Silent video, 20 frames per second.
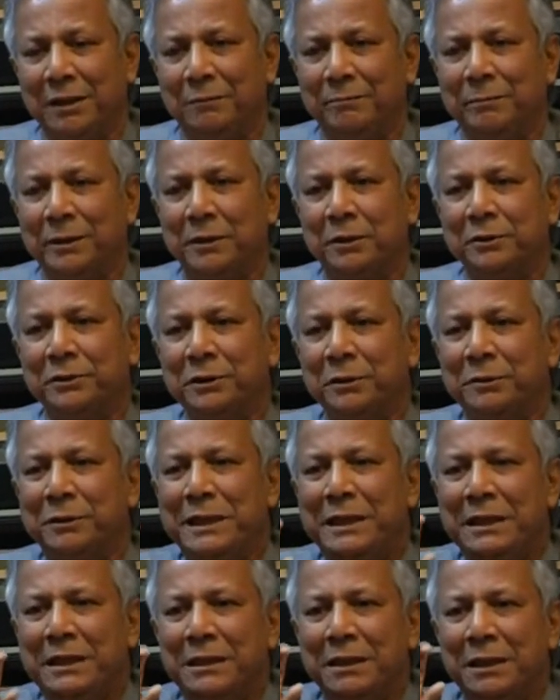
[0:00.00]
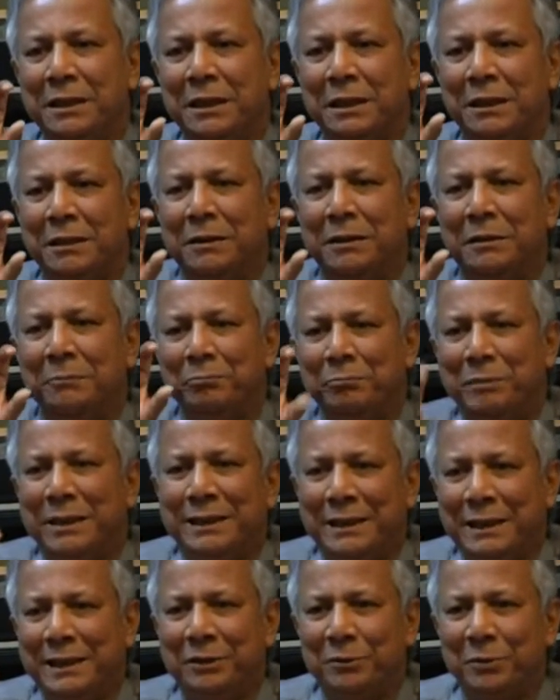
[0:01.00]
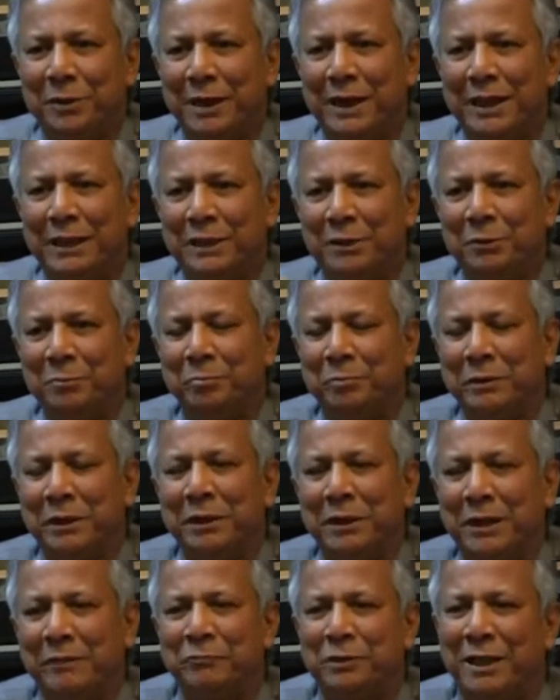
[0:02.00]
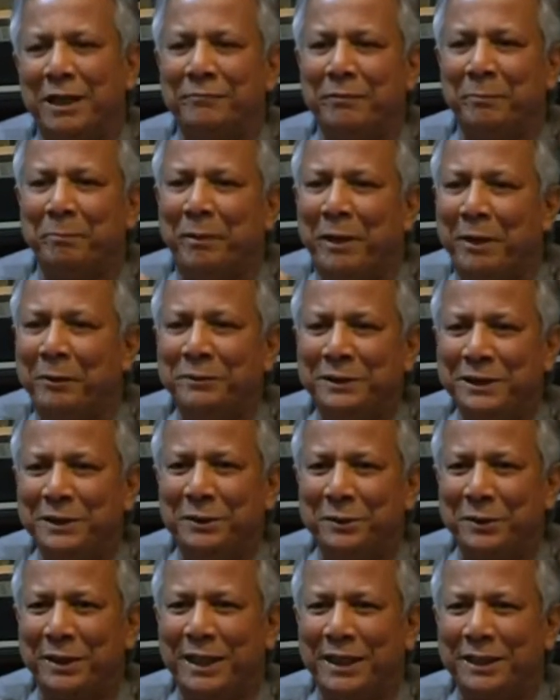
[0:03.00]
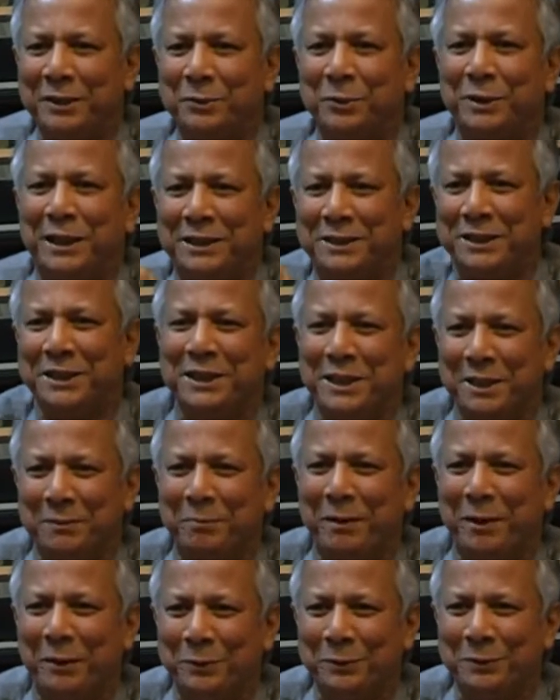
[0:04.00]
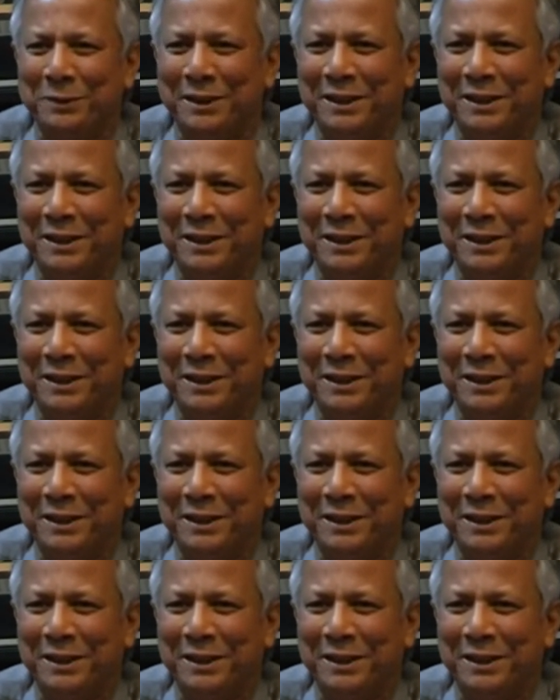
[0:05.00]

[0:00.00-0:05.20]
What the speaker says: Because you need money in your hand. You have to have a pound in your hand to catch another pound.